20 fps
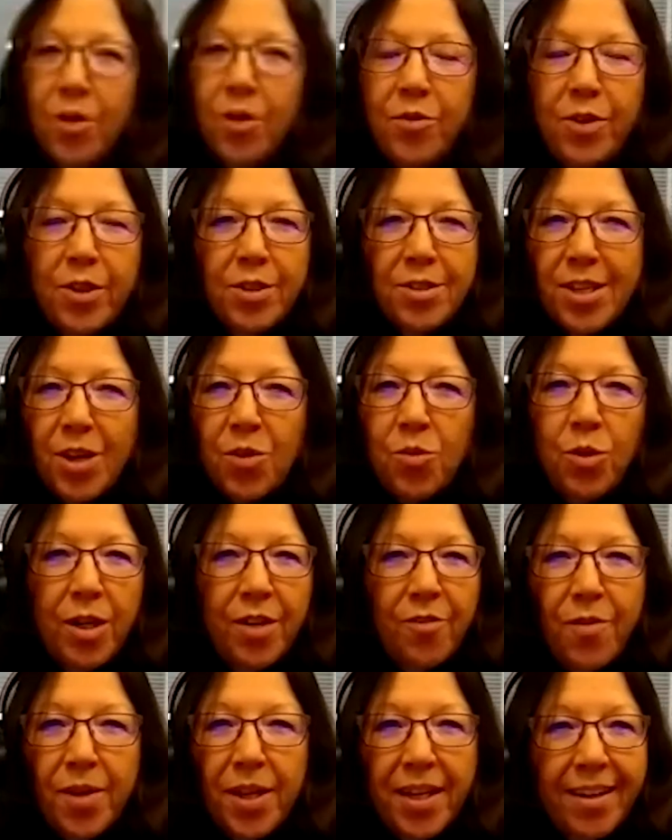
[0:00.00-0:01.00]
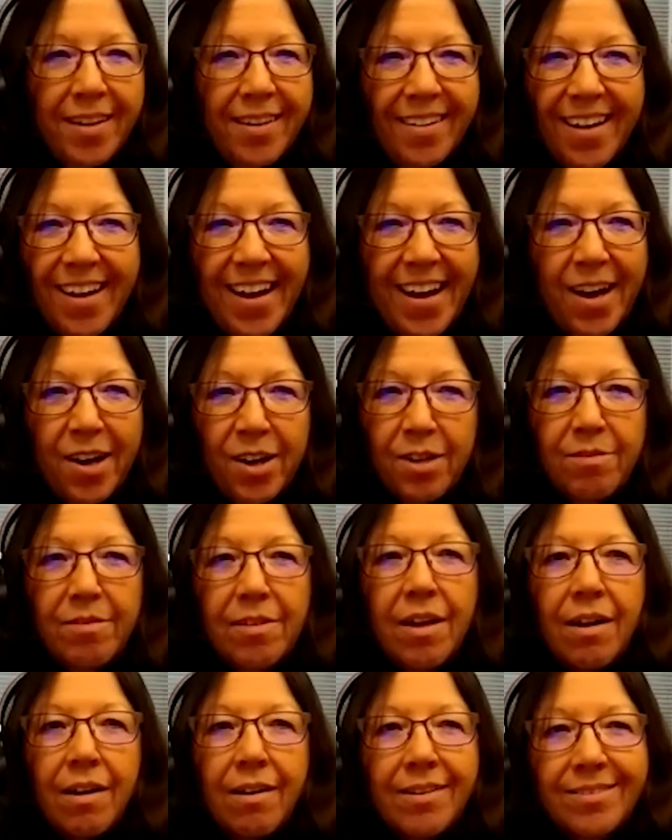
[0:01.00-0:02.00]
of years, I would have been out of
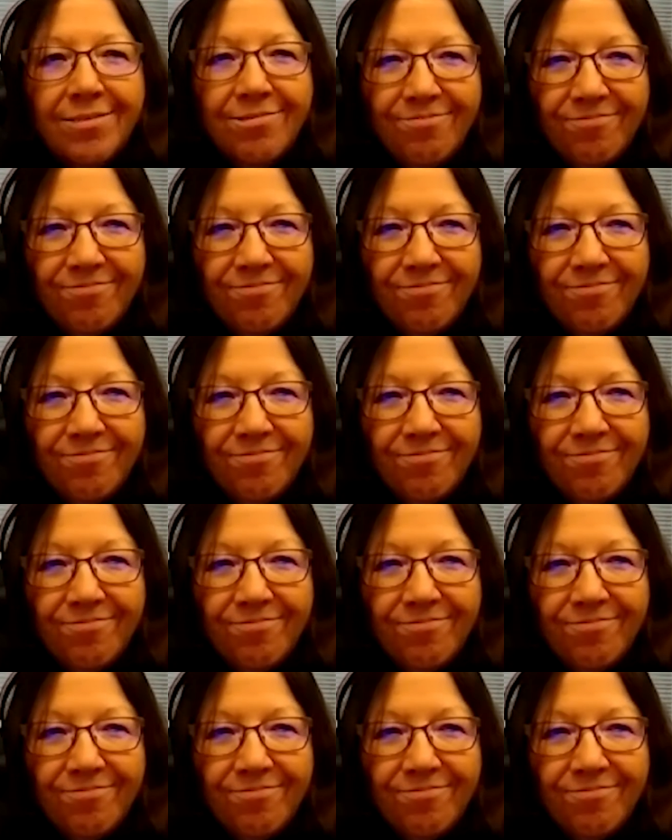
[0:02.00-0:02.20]
luck.